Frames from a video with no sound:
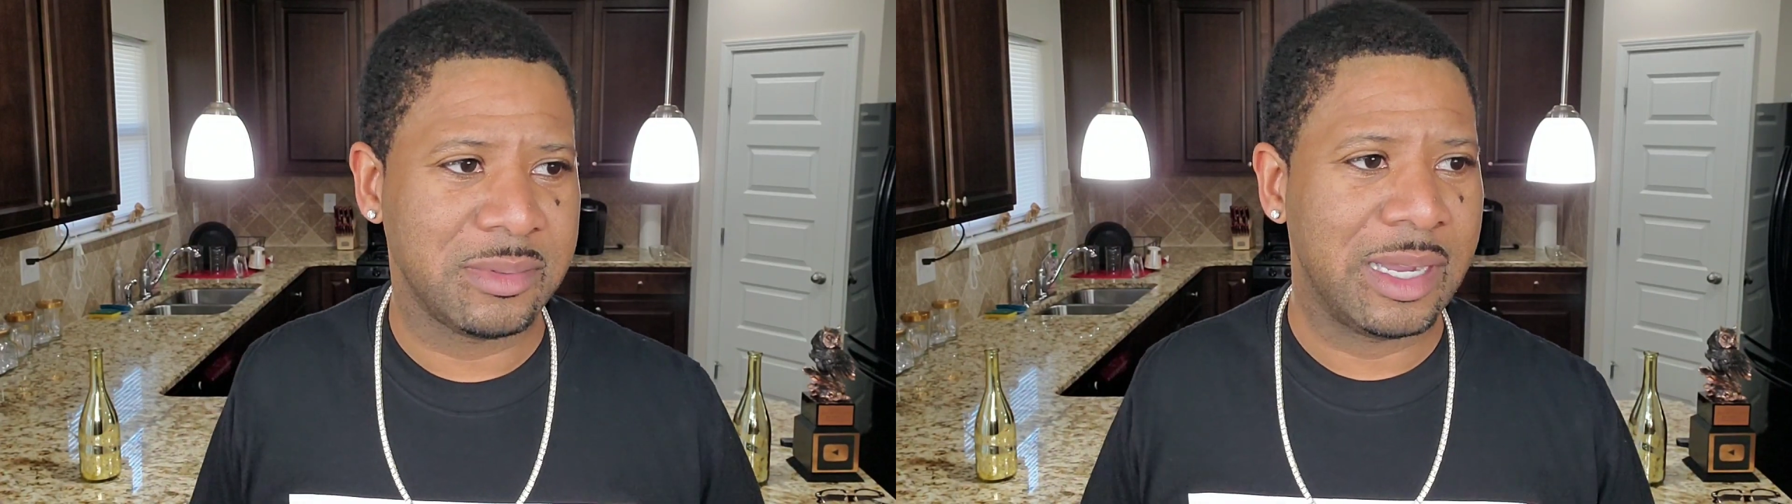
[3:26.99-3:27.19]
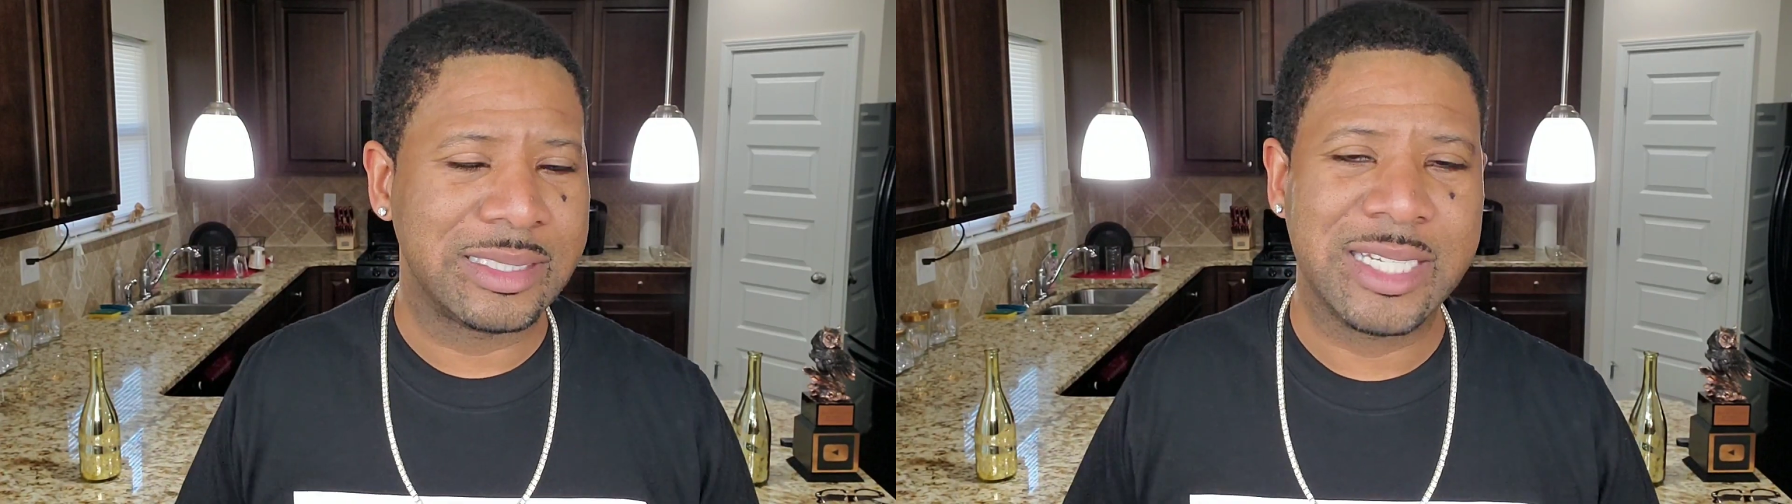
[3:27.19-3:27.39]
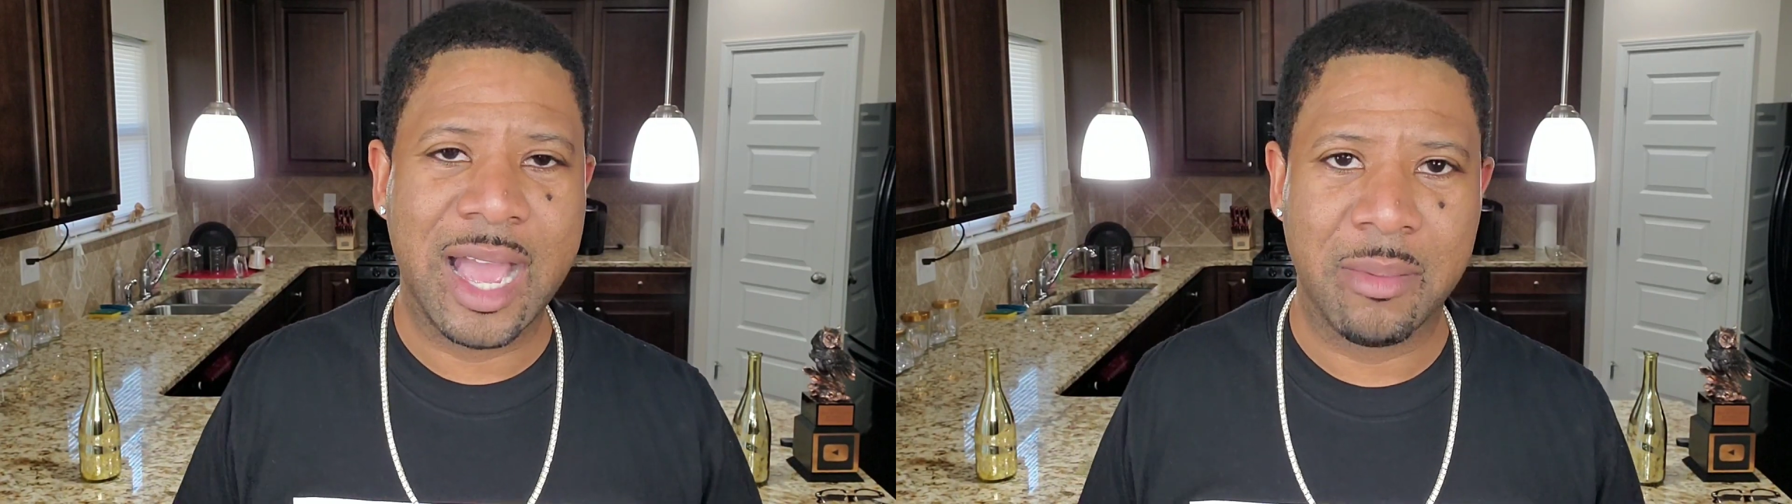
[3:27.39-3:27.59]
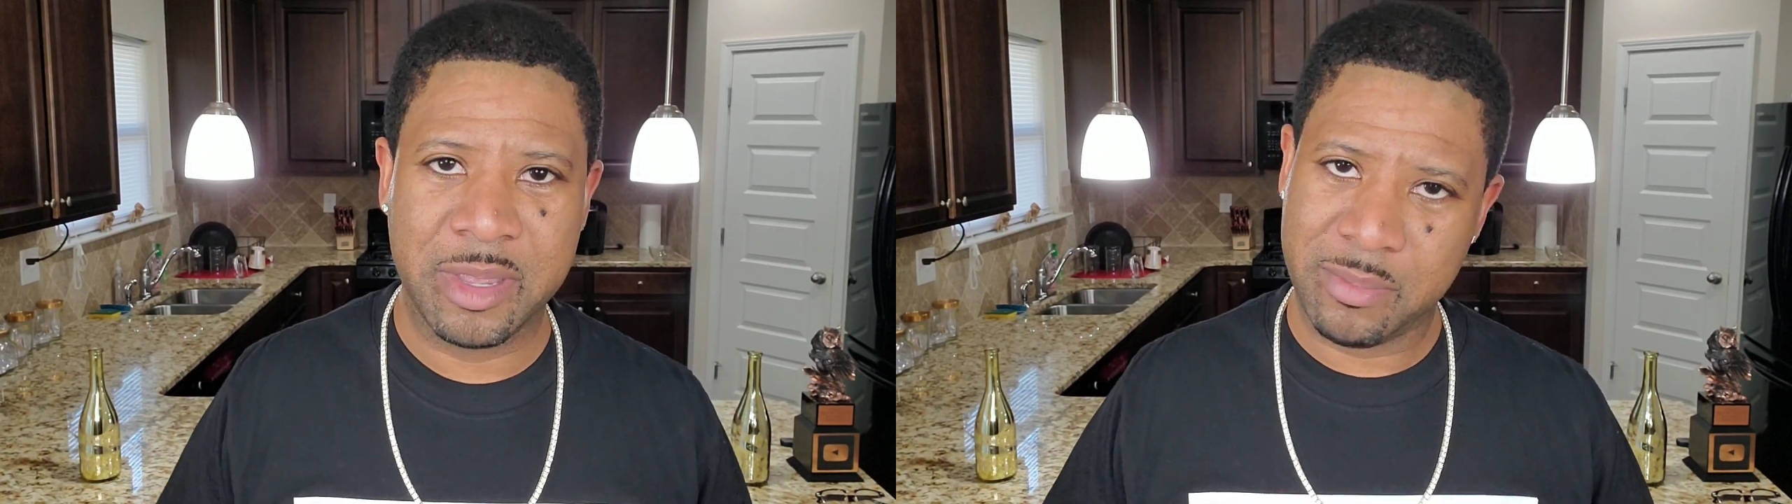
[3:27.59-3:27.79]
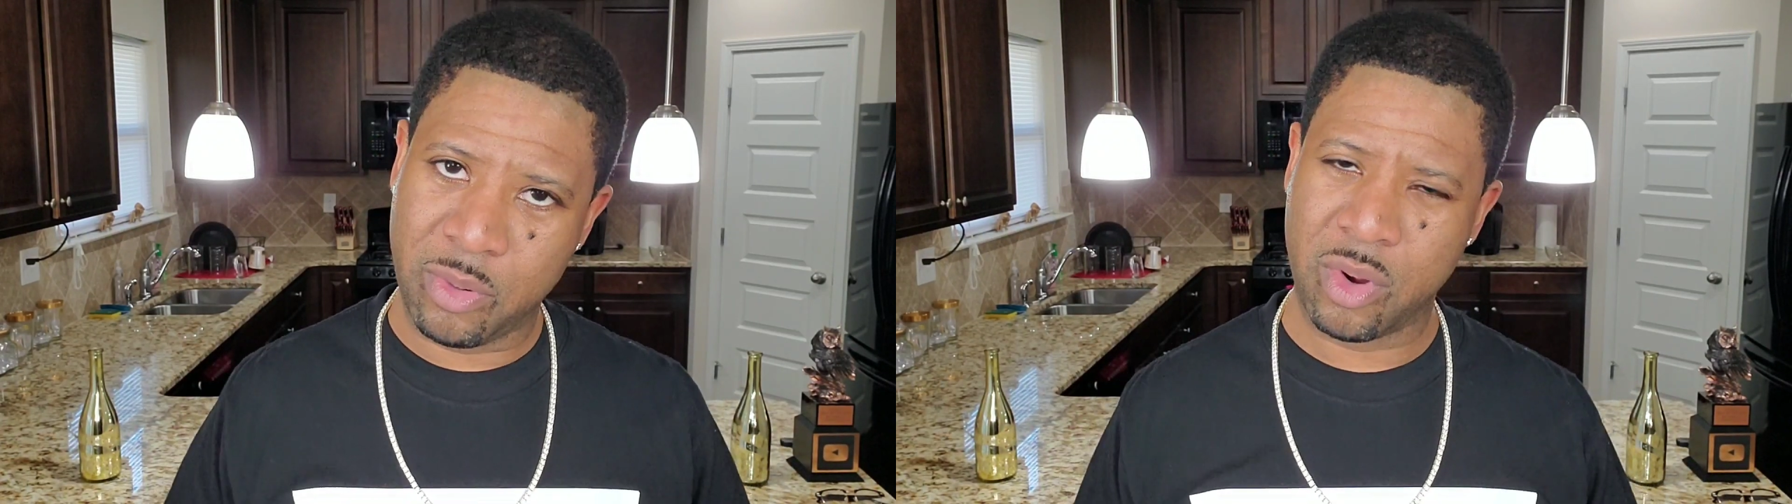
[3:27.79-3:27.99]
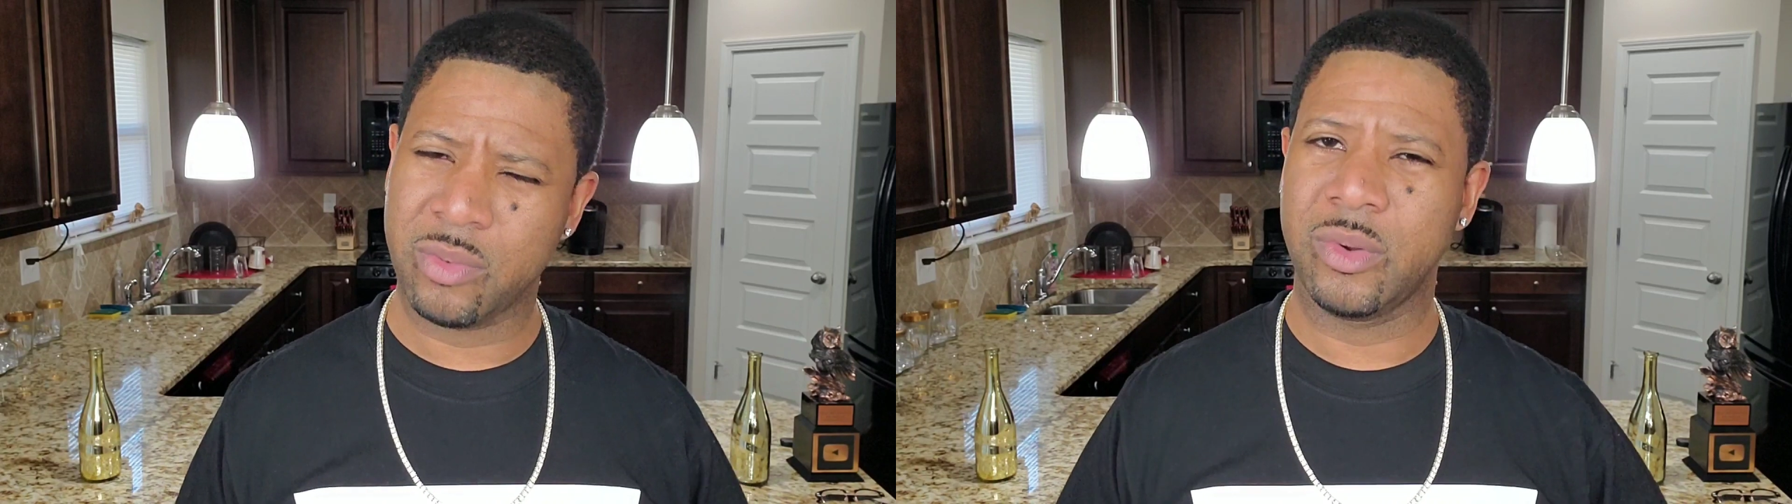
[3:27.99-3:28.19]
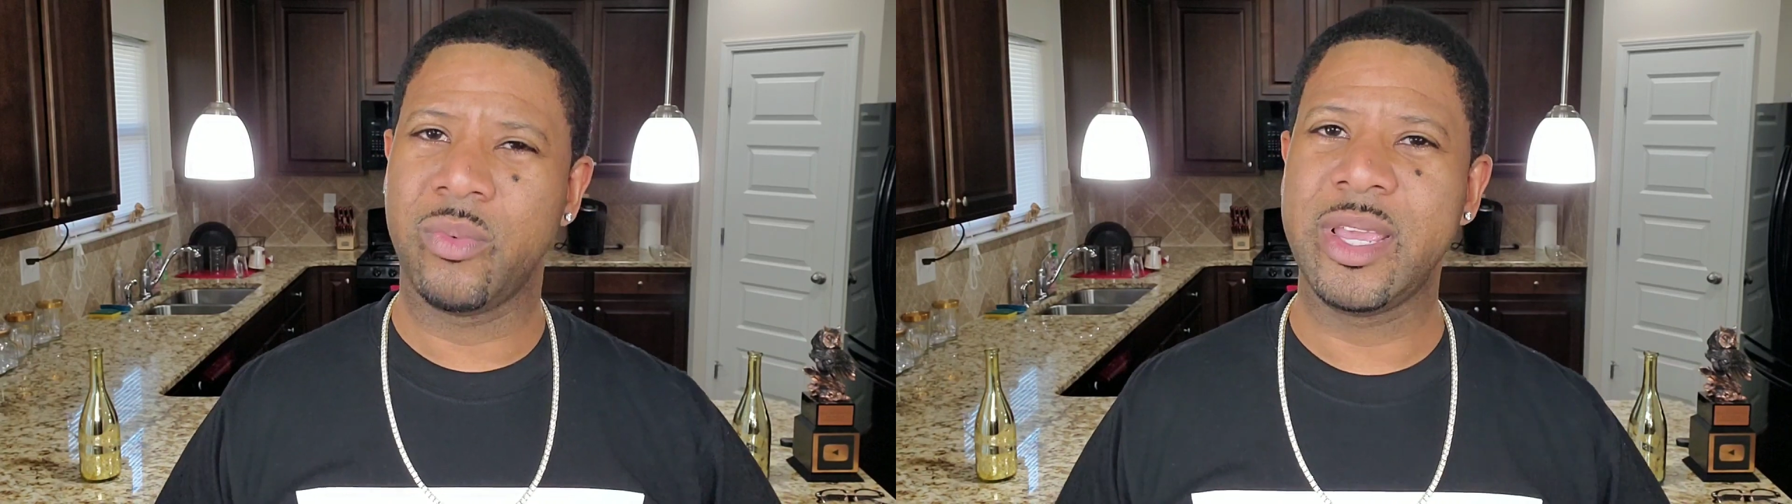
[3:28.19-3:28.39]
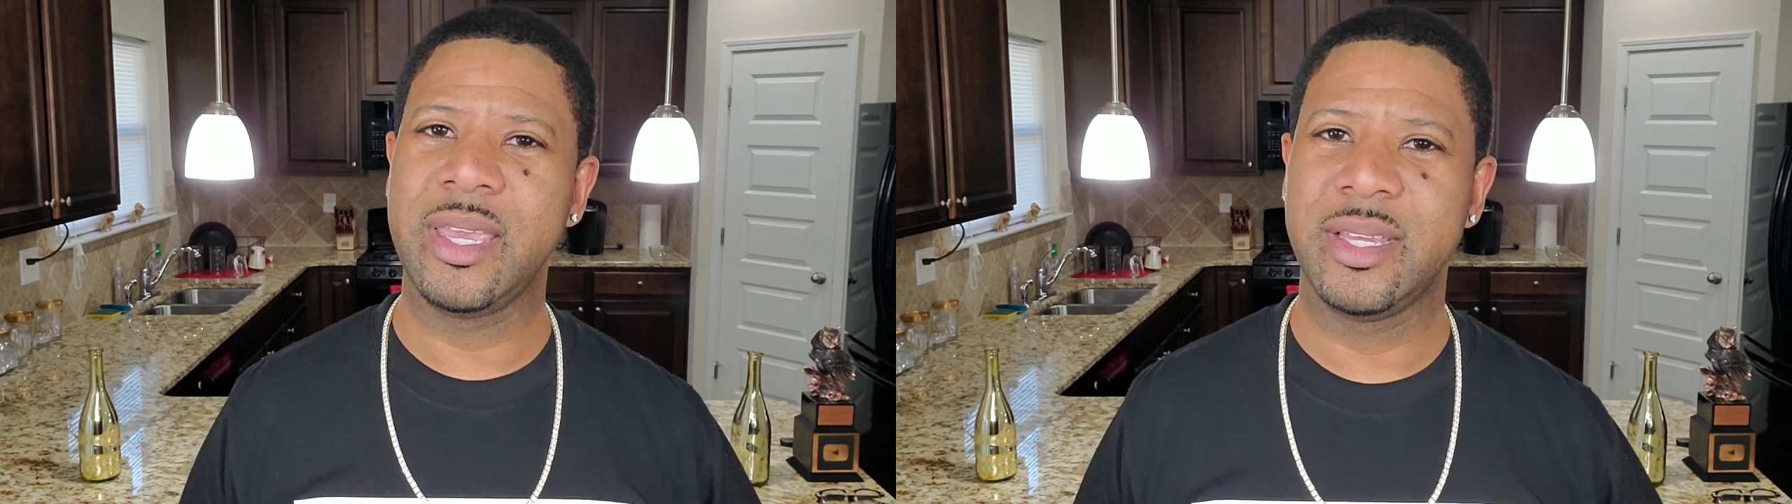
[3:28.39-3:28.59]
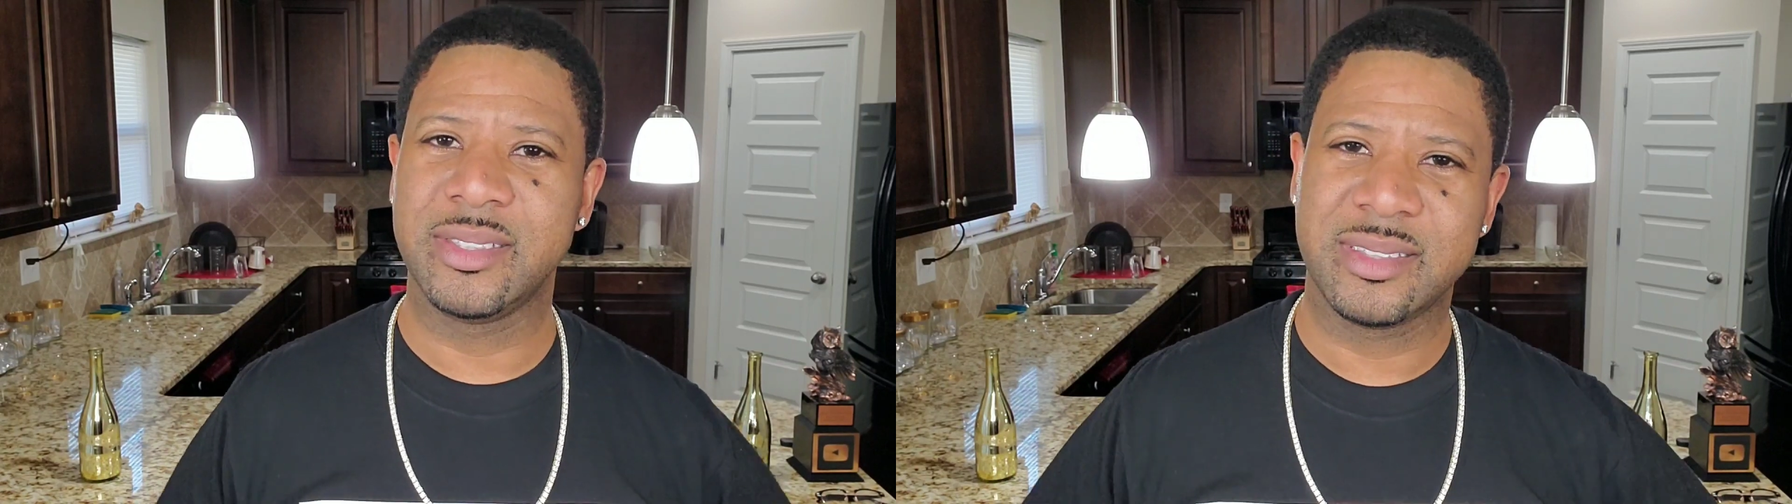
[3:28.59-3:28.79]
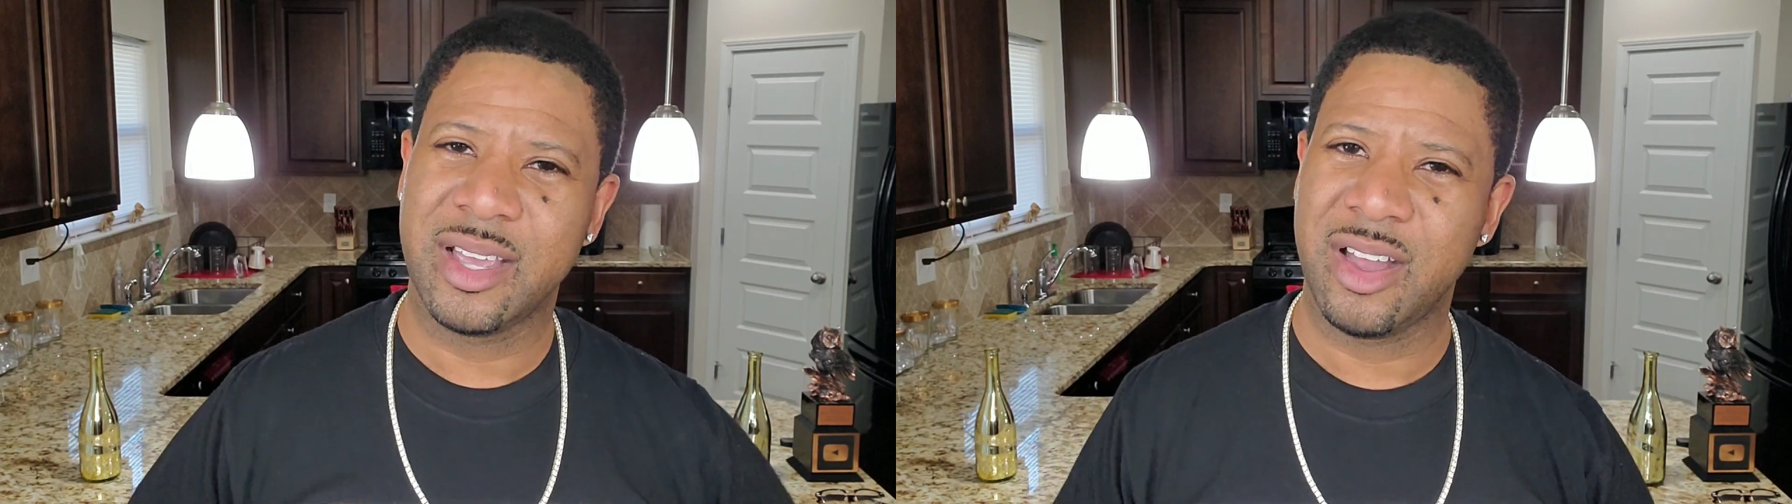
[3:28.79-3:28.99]
a child being born with
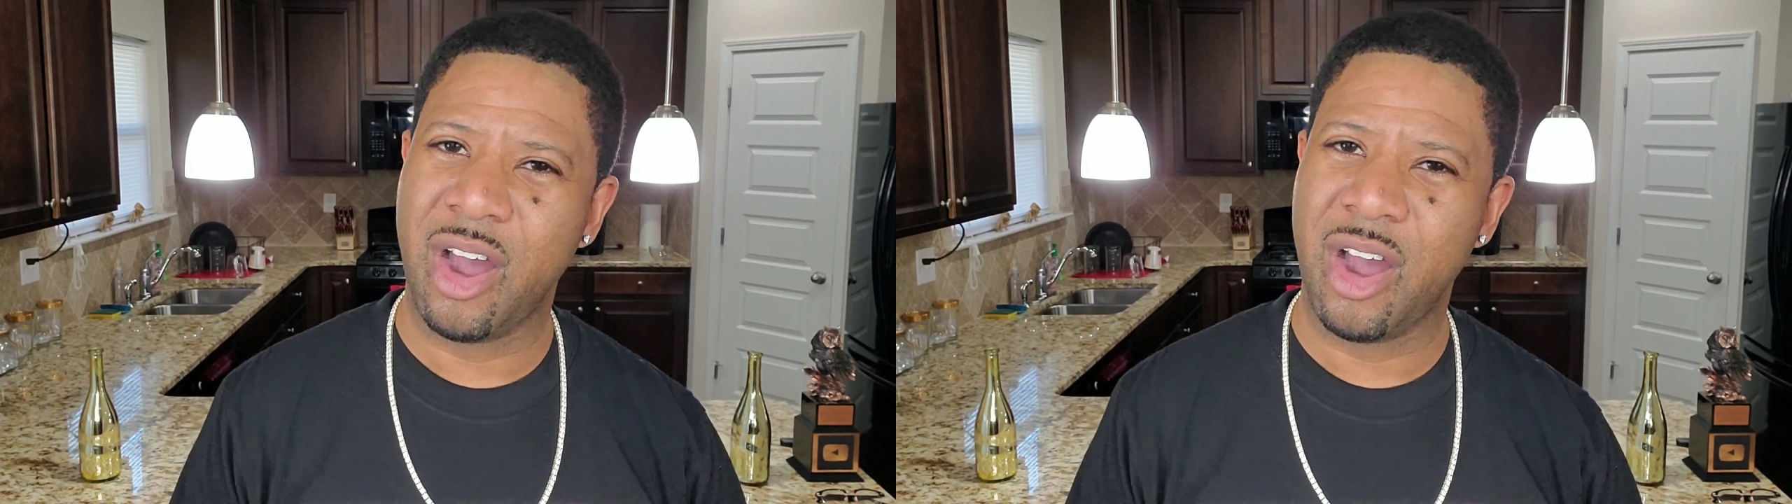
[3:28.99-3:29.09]
wings.